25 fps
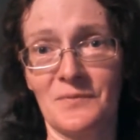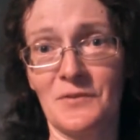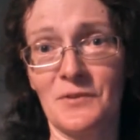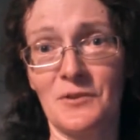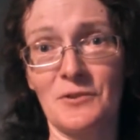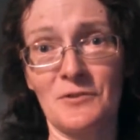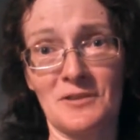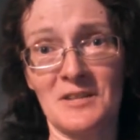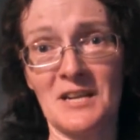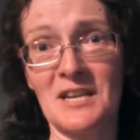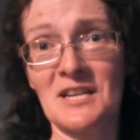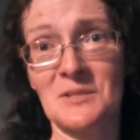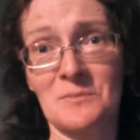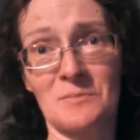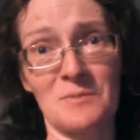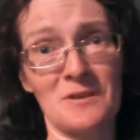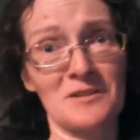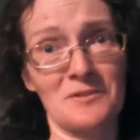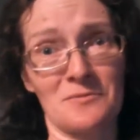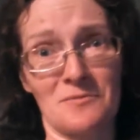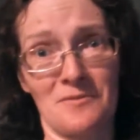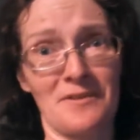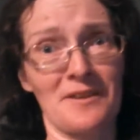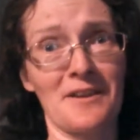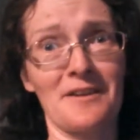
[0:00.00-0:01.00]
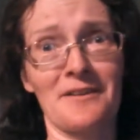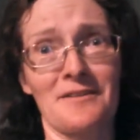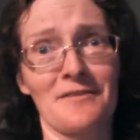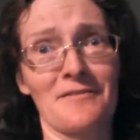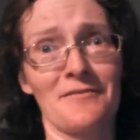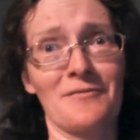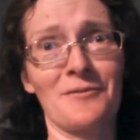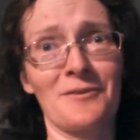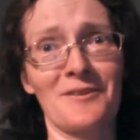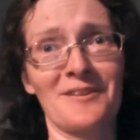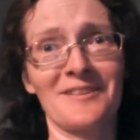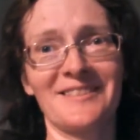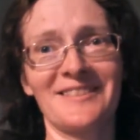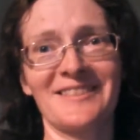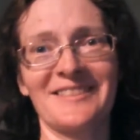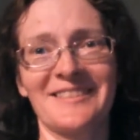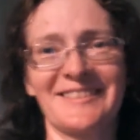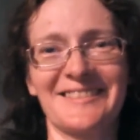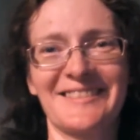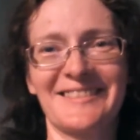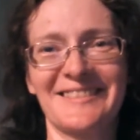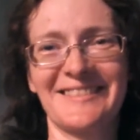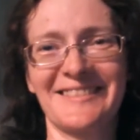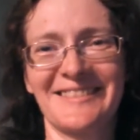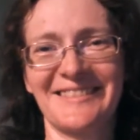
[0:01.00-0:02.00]
Your taste buds will thank you for it.
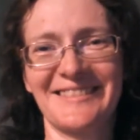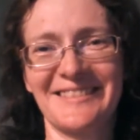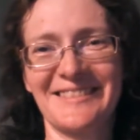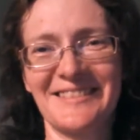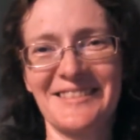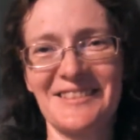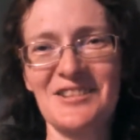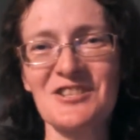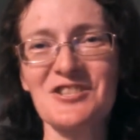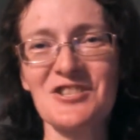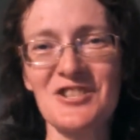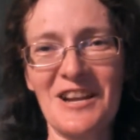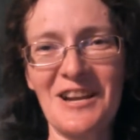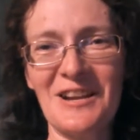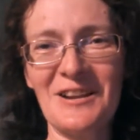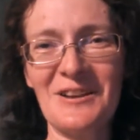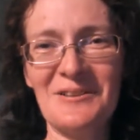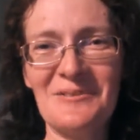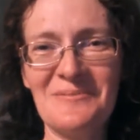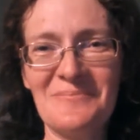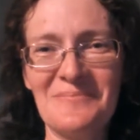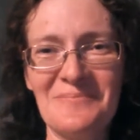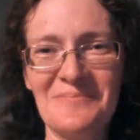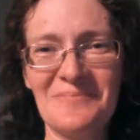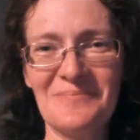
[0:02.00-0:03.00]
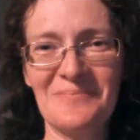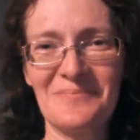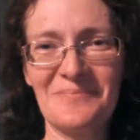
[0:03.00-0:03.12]
Shalom.